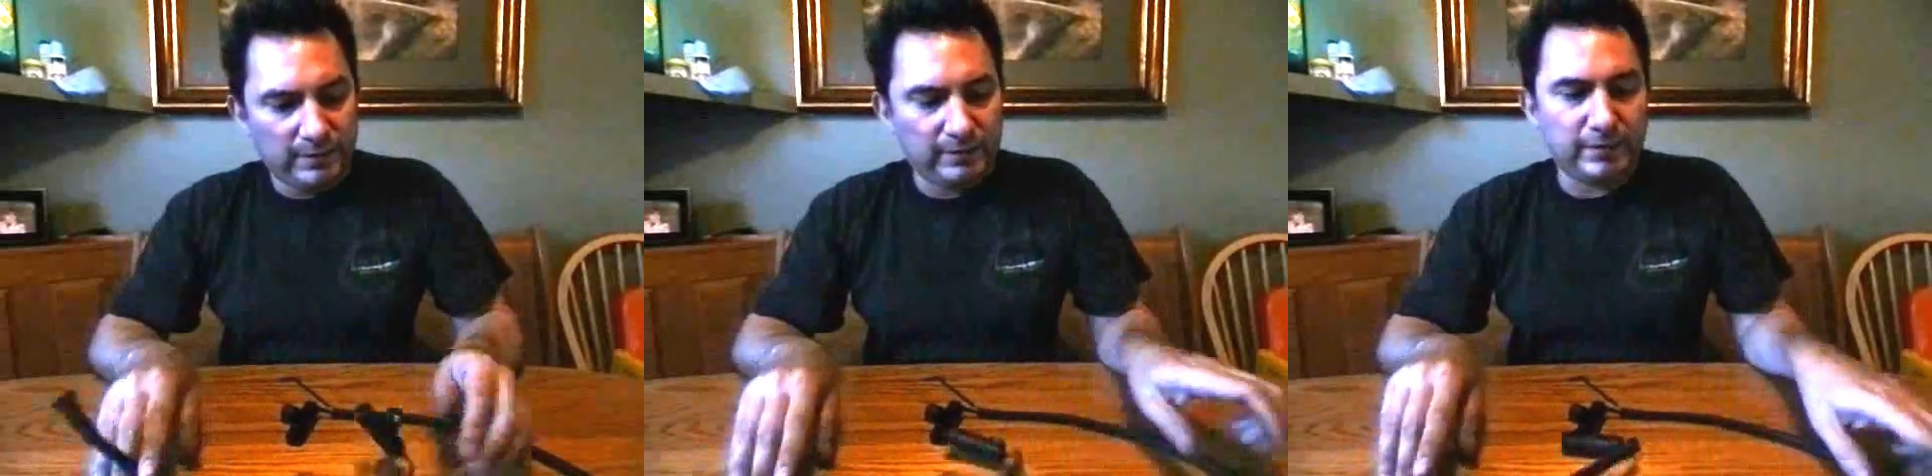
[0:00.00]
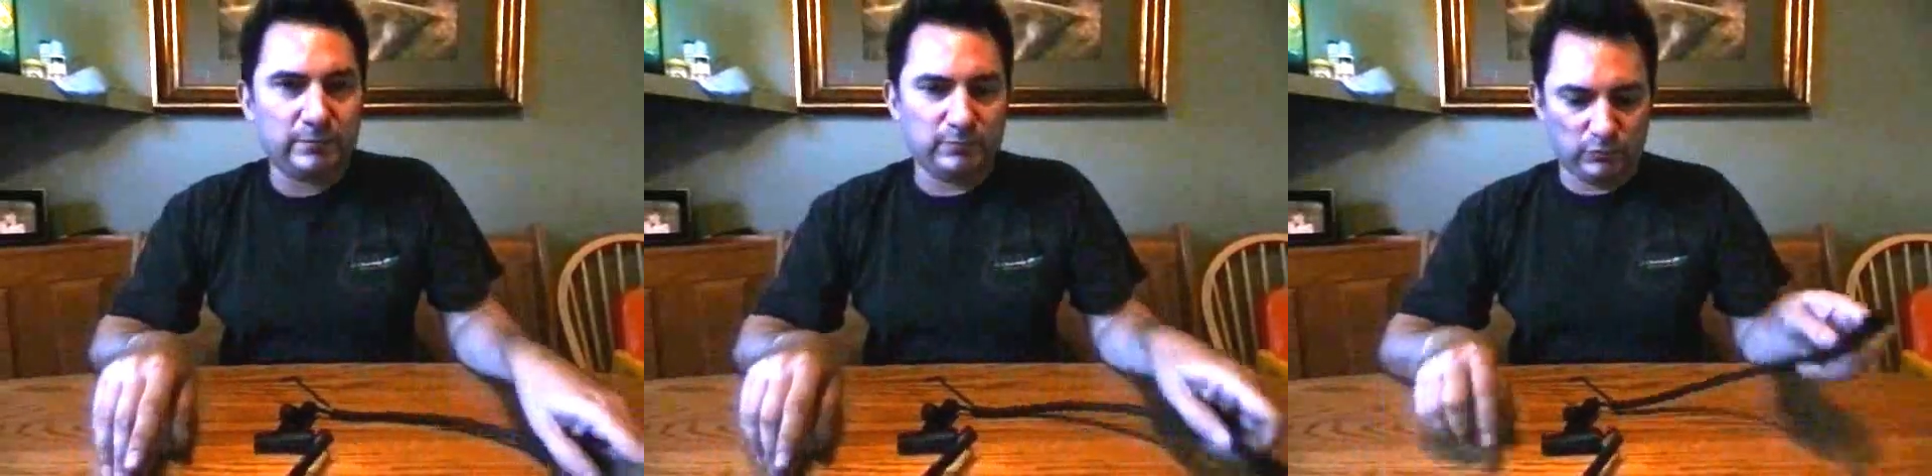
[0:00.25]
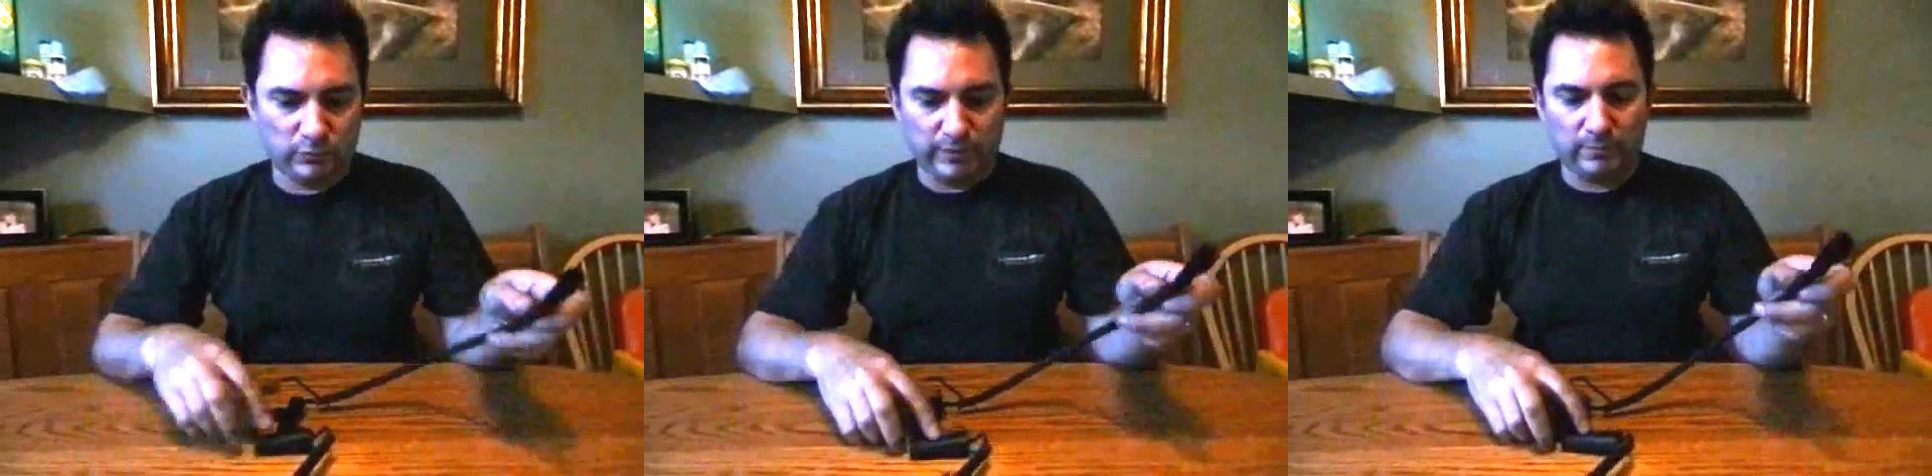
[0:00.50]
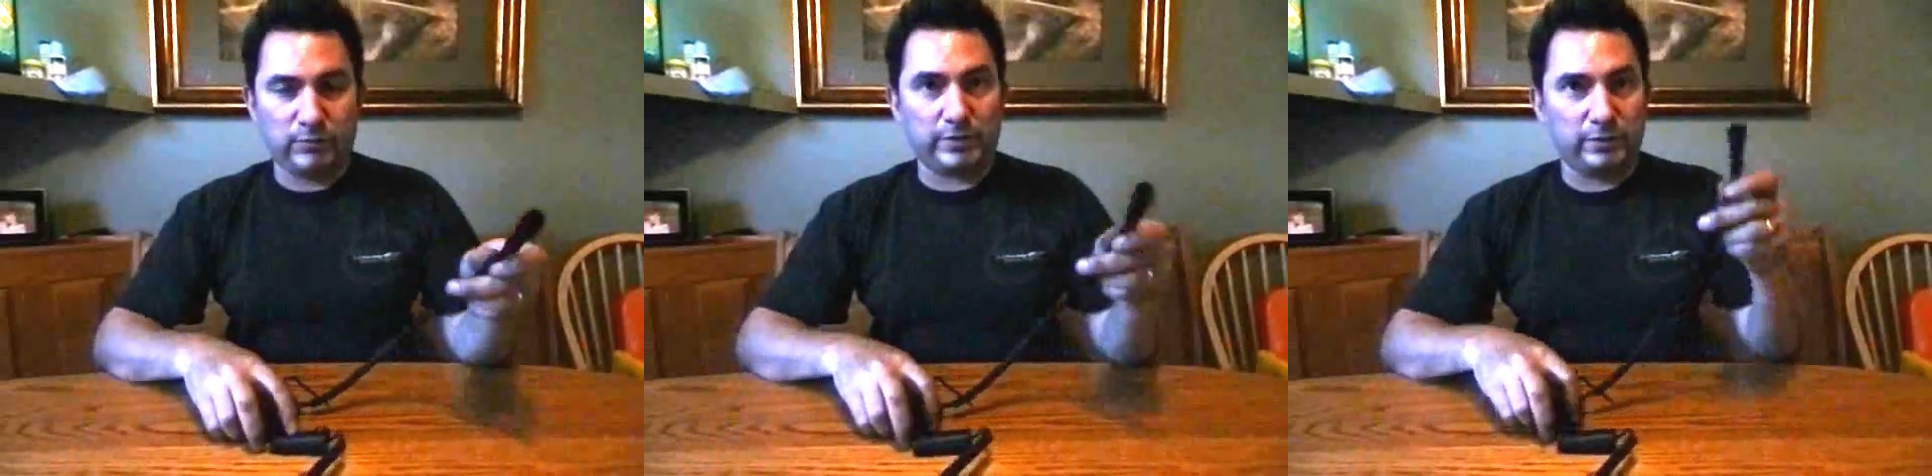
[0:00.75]
and then try
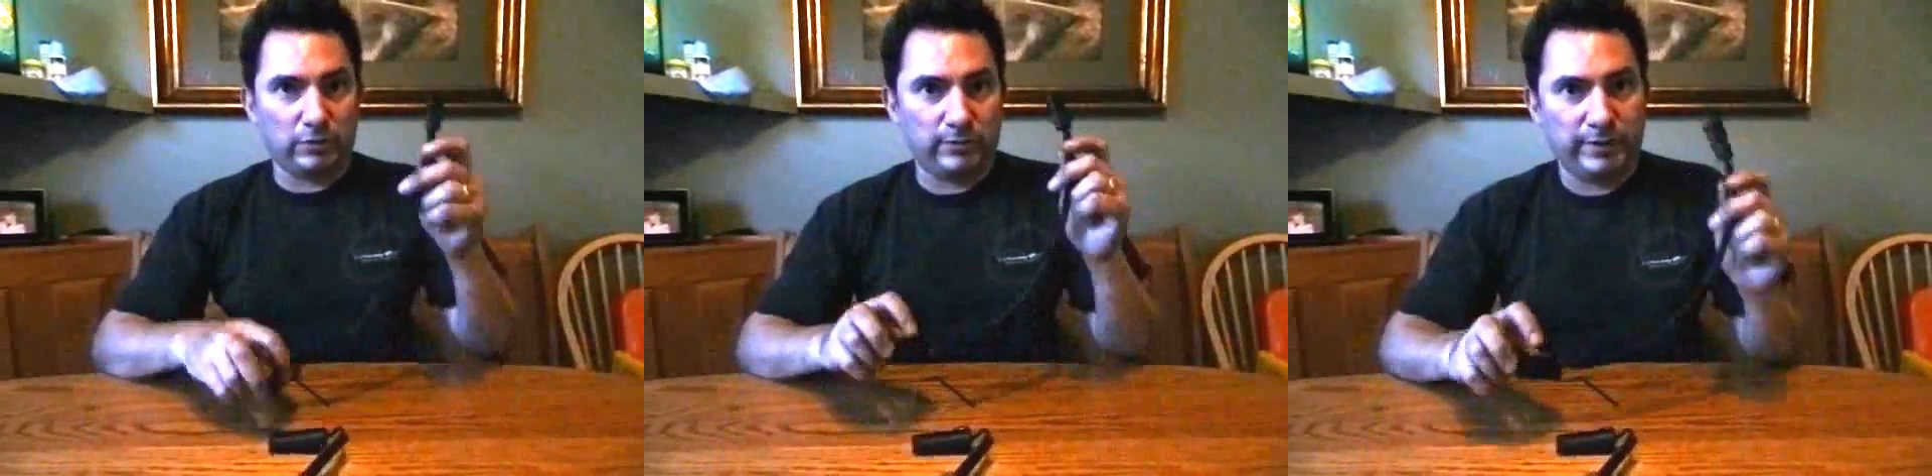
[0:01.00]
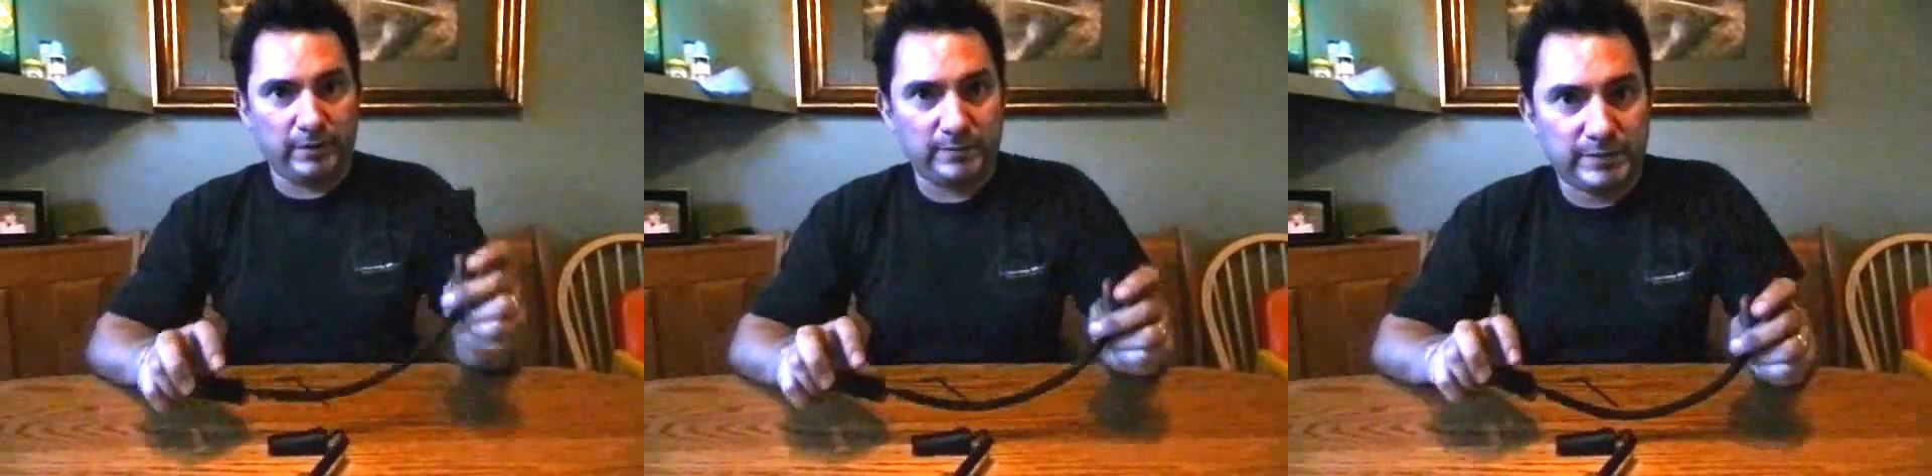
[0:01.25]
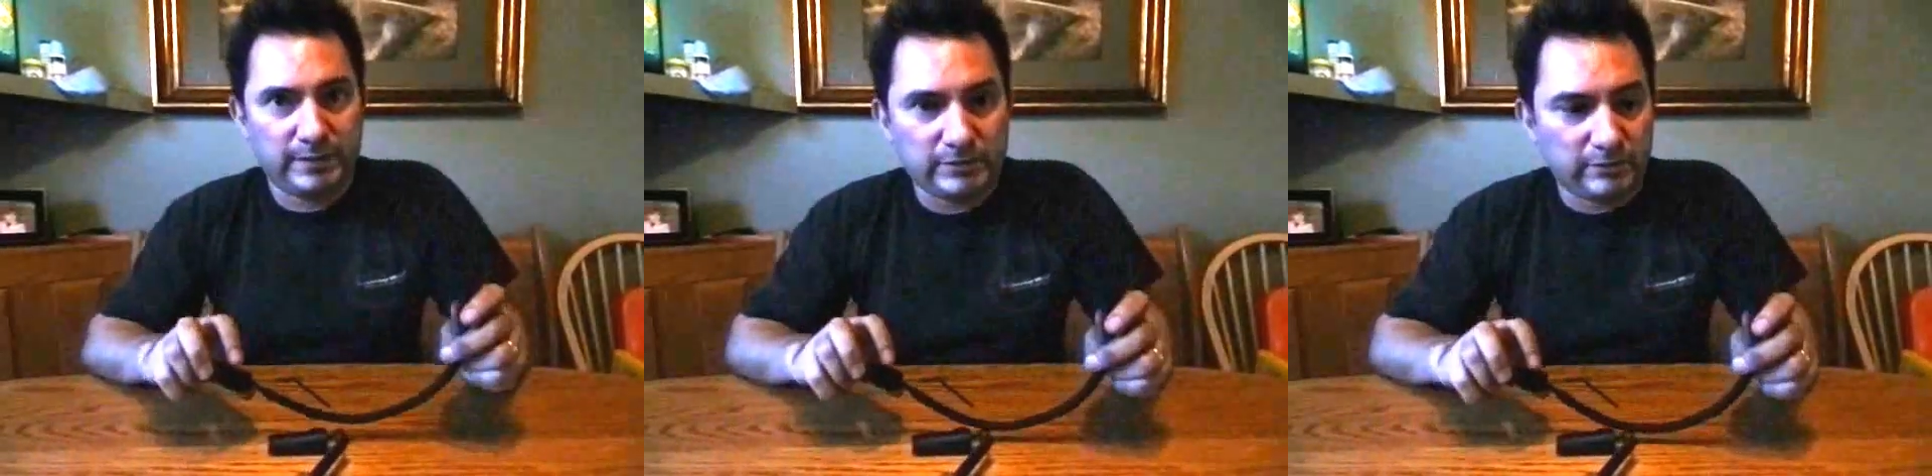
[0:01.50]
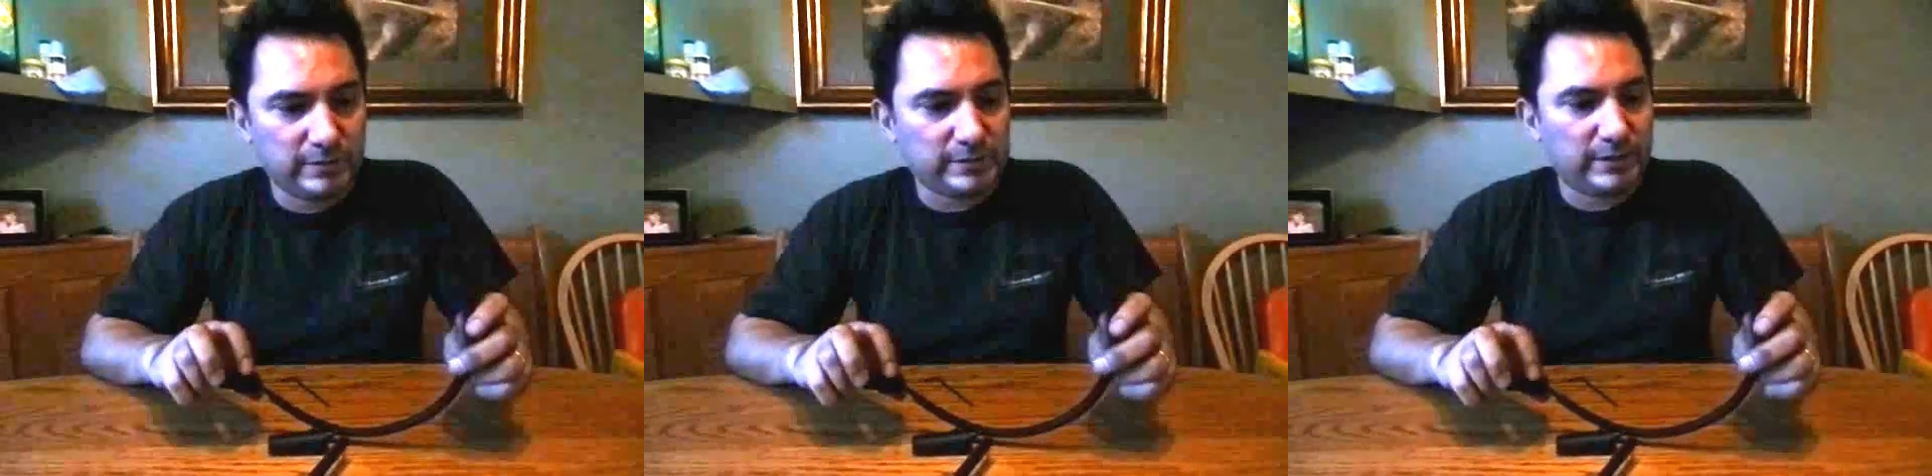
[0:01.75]
to put an OEM
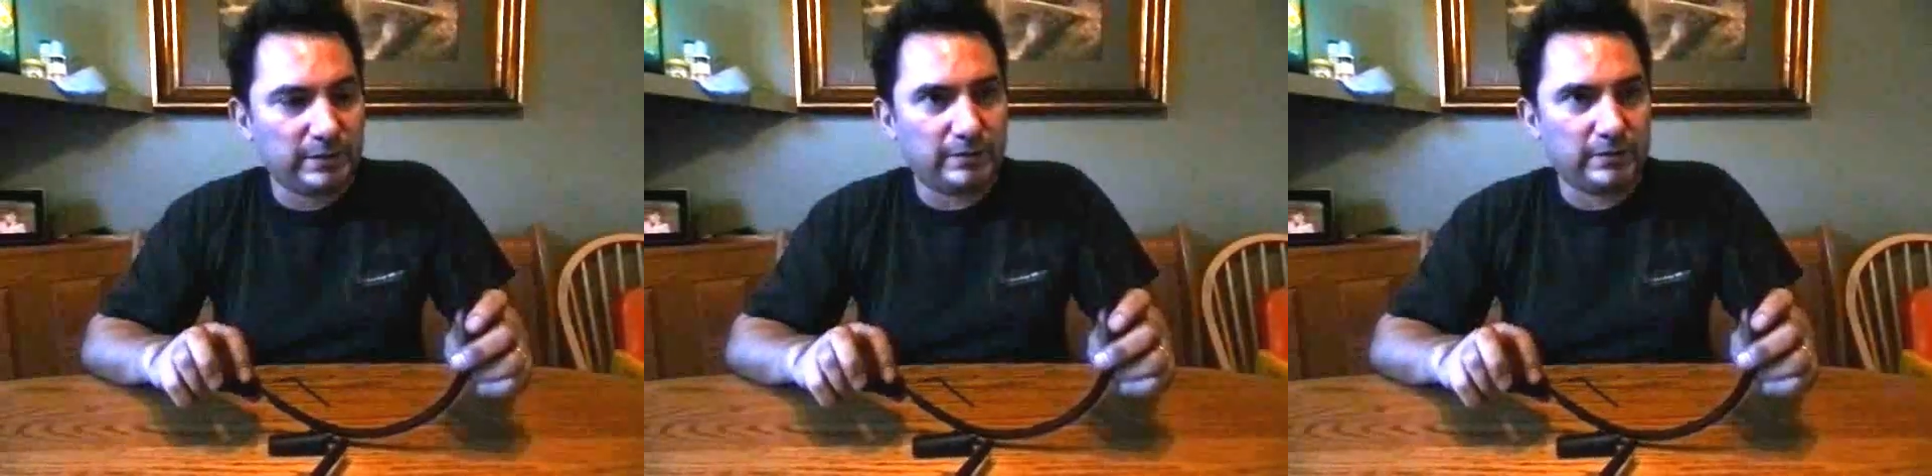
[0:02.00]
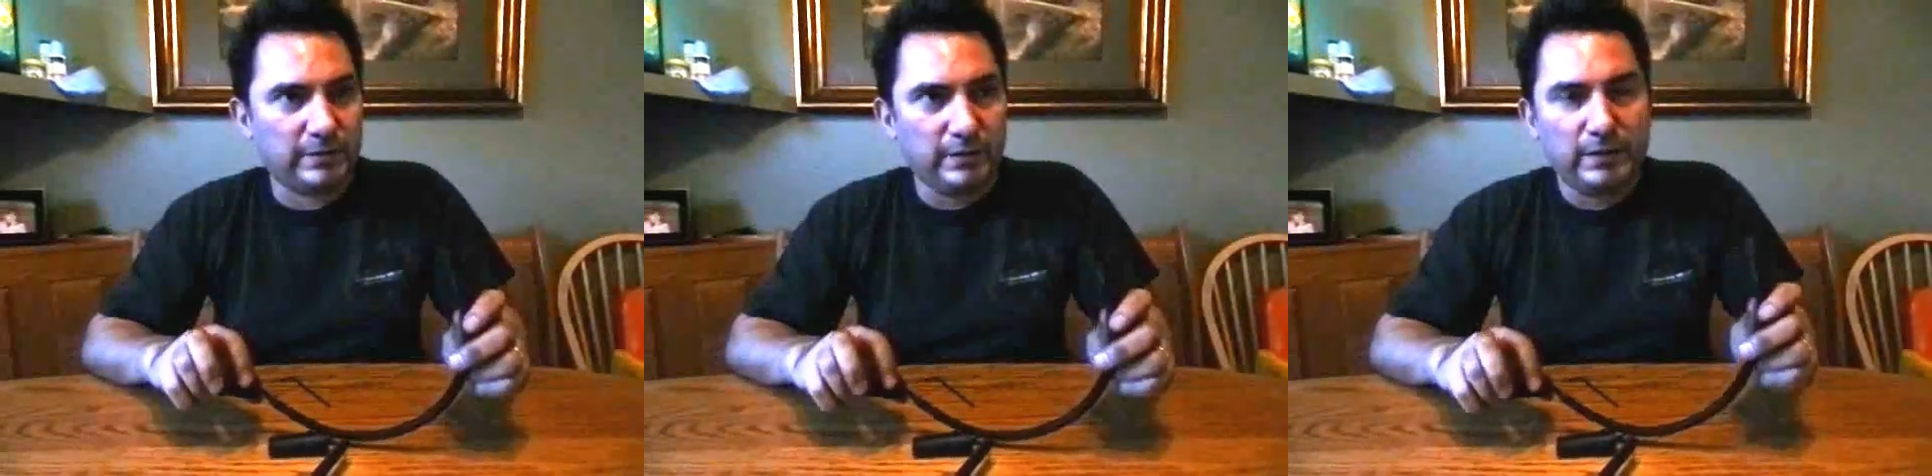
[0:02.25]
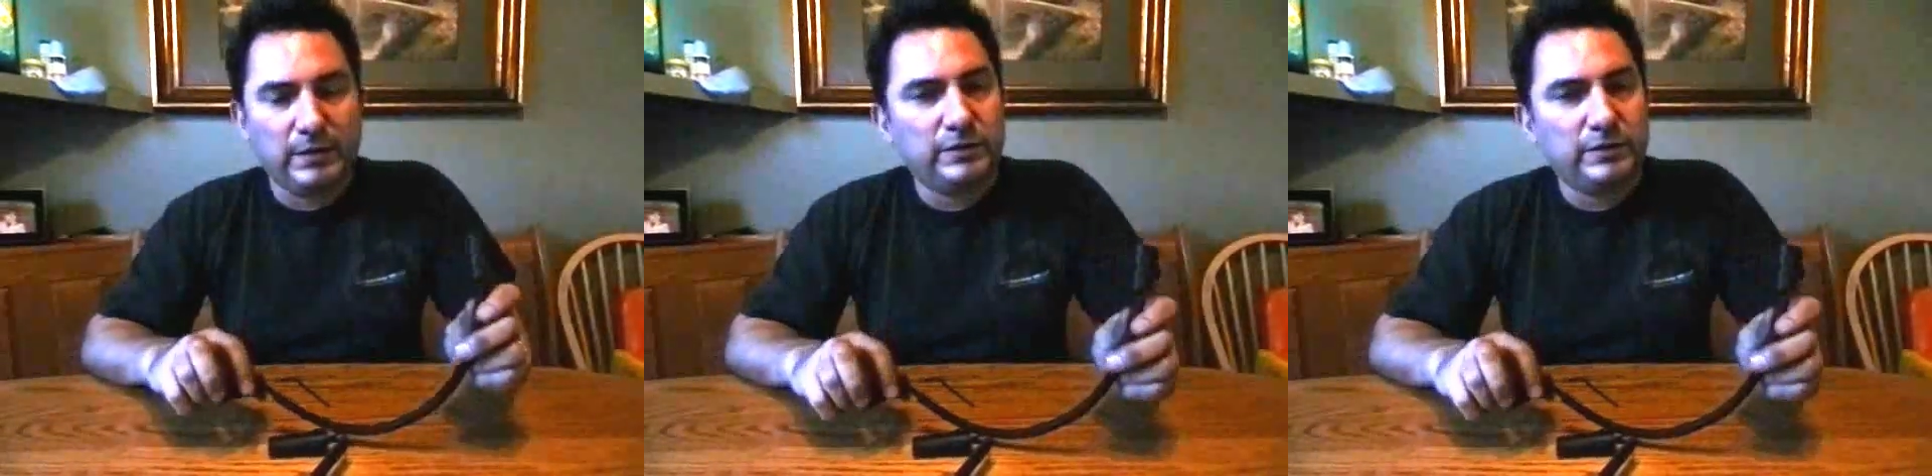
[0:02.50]
sensor inside of there,